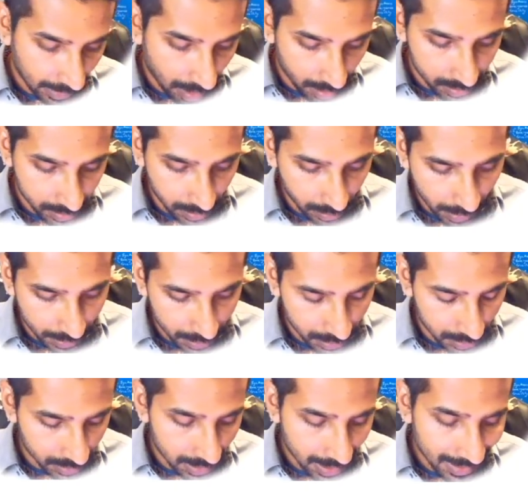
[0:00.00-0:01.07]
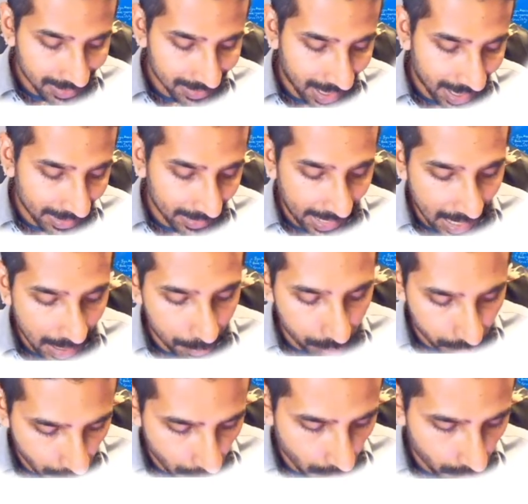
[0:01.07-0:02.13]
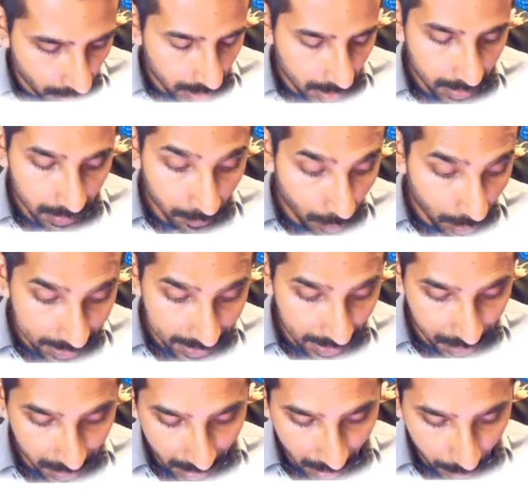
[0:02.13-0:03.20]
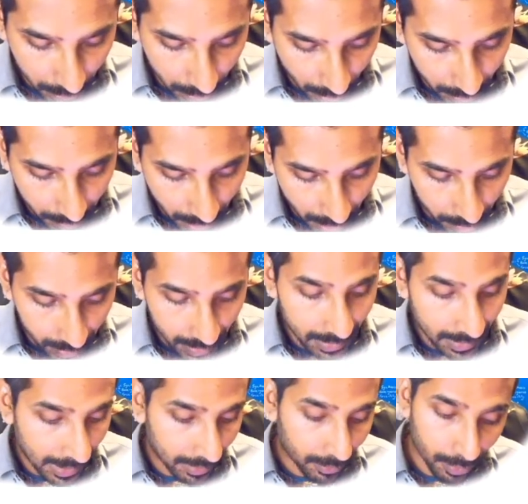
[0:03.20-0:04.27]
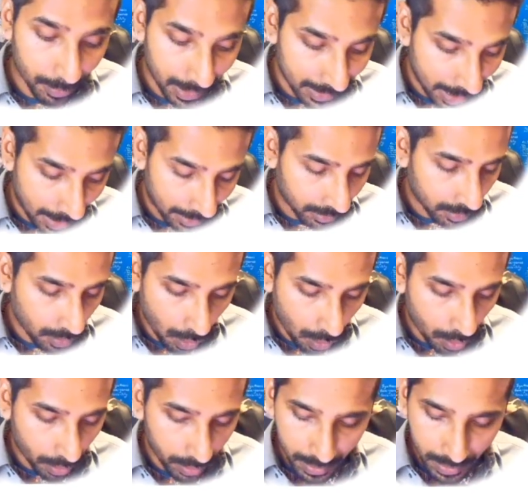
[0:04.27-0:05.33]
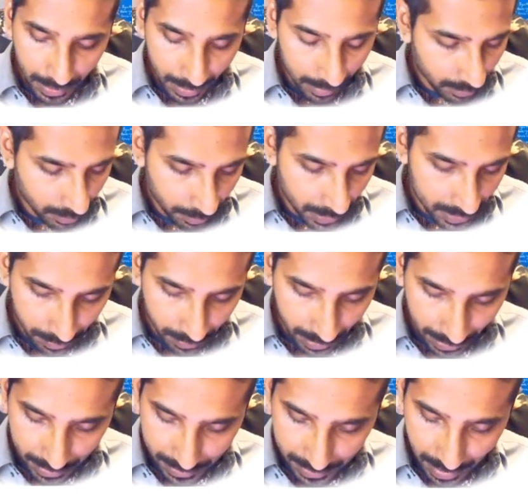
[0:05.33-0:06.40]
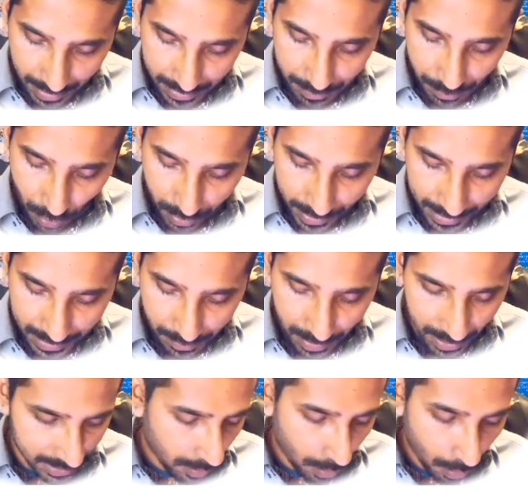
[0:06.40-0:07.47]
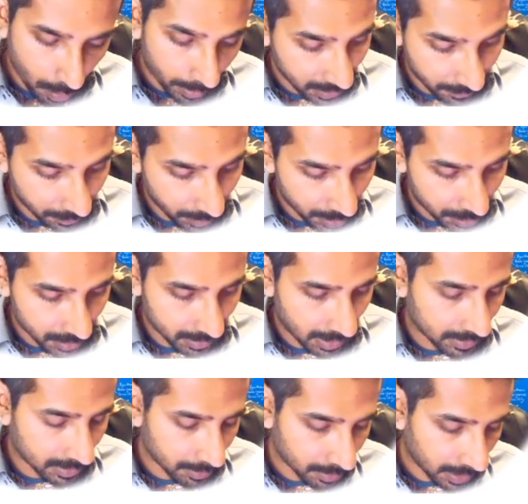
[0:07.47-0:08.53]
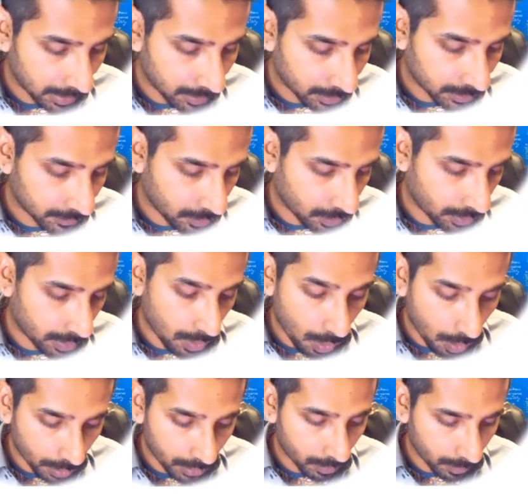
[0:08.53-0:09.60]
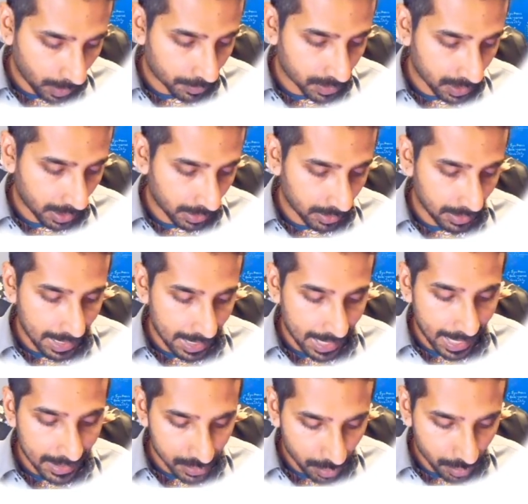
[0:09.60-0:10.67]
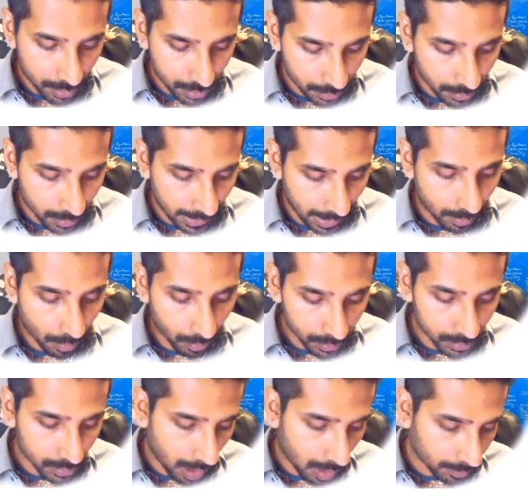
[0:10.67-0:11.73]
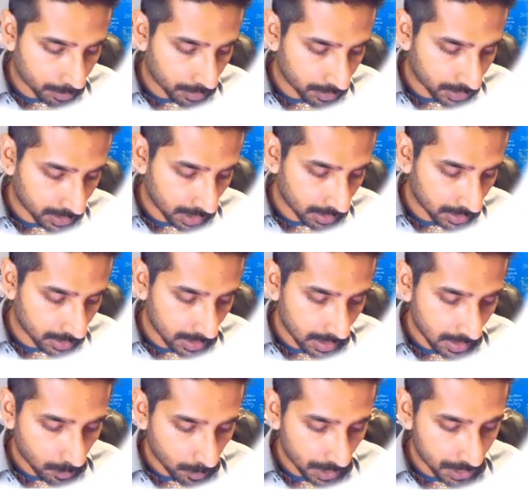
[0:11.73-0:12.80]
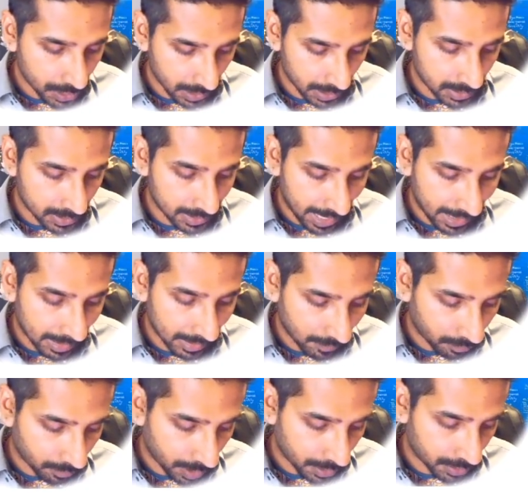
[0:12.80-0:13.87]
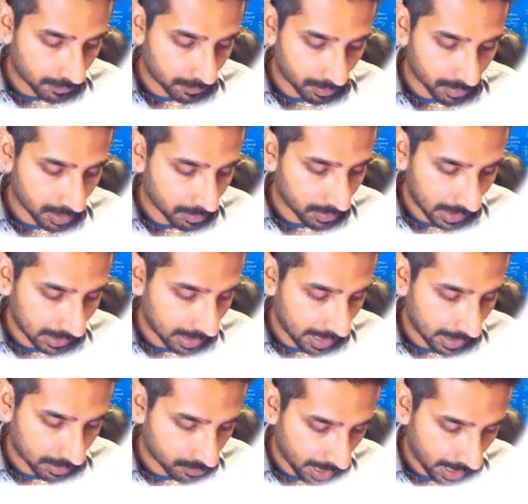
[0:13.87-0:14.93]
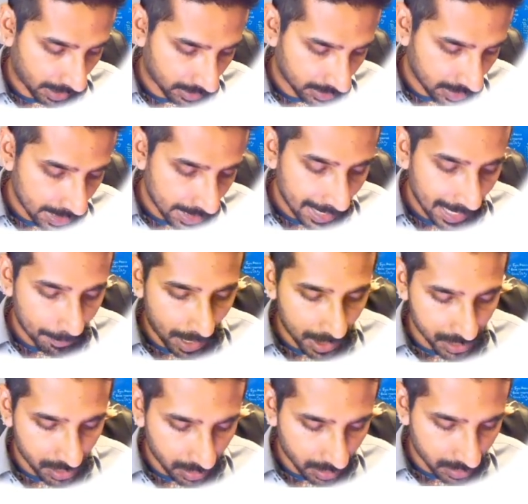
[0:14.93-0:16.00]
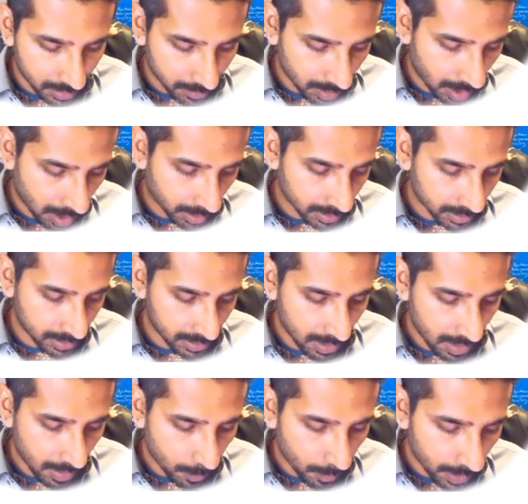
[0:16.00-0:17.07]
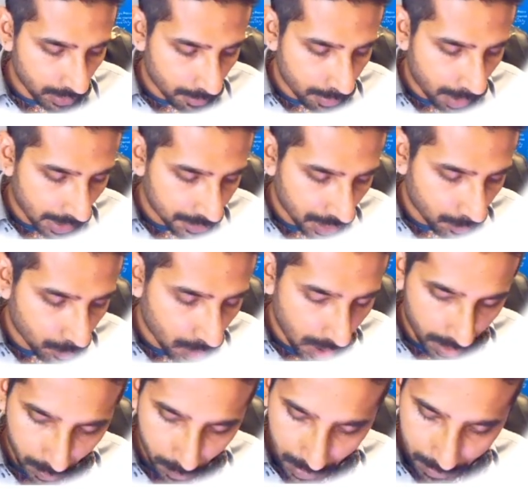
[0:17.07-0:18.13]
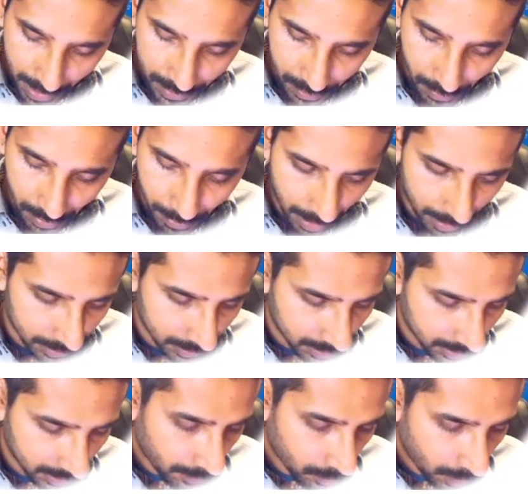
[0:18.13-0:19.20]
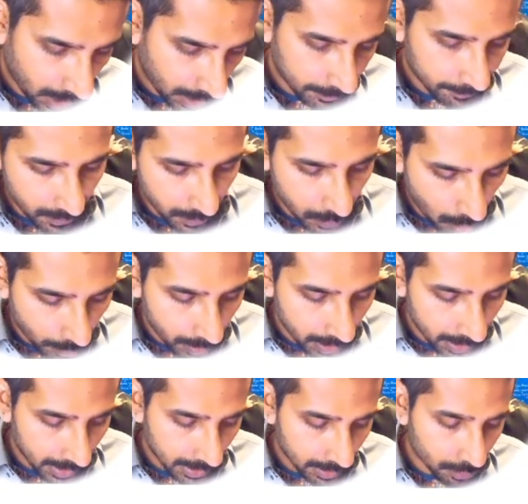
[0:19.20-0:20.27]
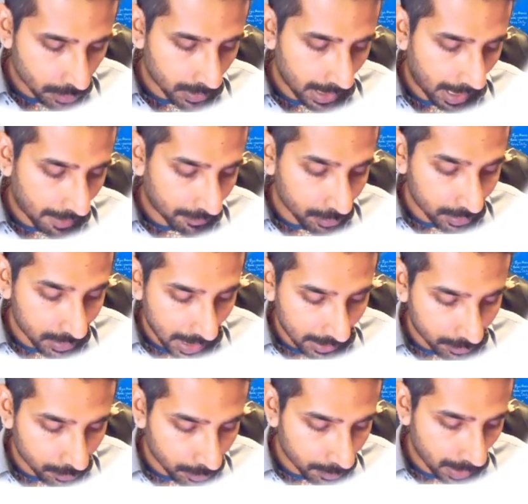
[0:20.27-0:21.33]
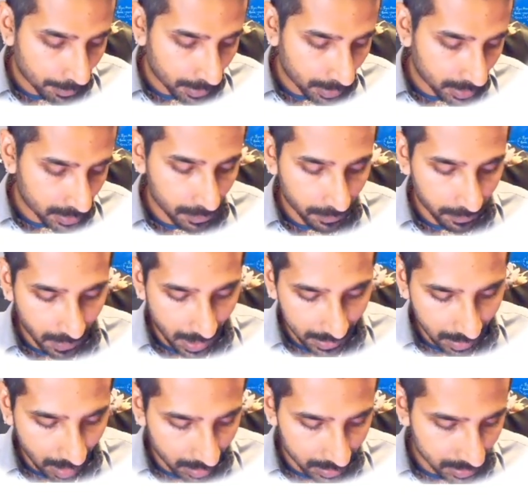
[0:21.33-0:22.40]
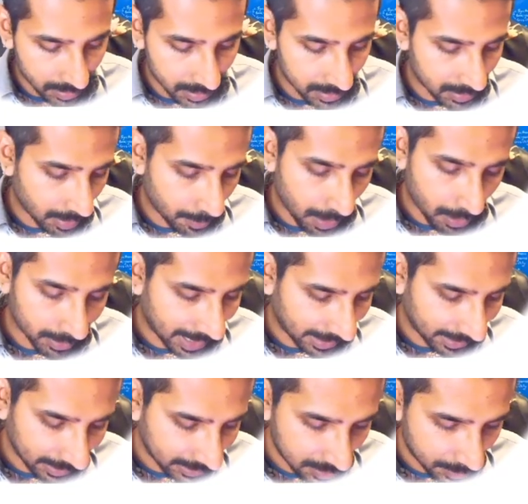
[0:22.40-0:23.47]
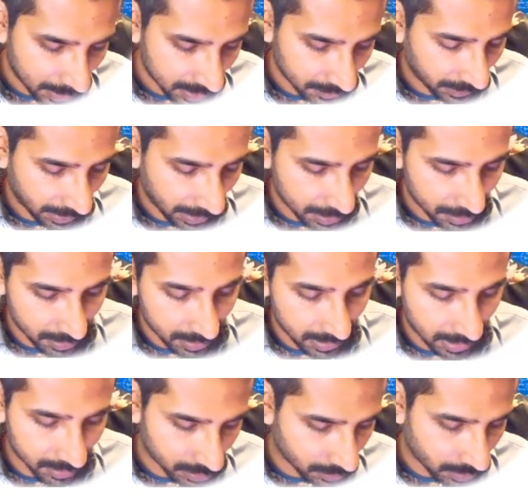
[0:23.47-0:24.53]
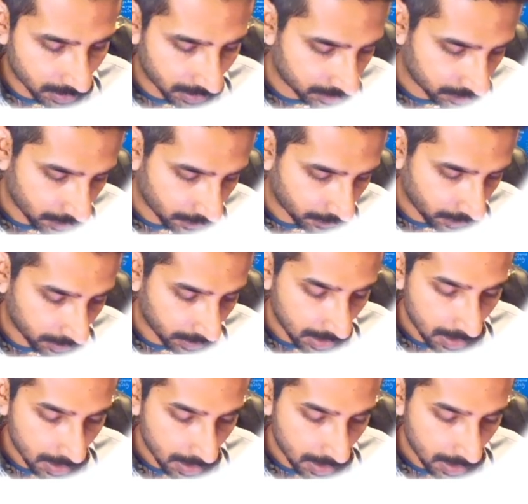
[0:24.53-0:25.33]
answer questions like a pro. The voice agent that we talked about, it could be that, or it could be something else that is more text-based, or information that somebody looks for on your website. A search tool can also output results, which is taking information from something like RAG. Imagine a customer asks, "Will your battery work with my solar panels?" Well, normally you would have to dig through papers to find answers about technical specifications and so on and so forth.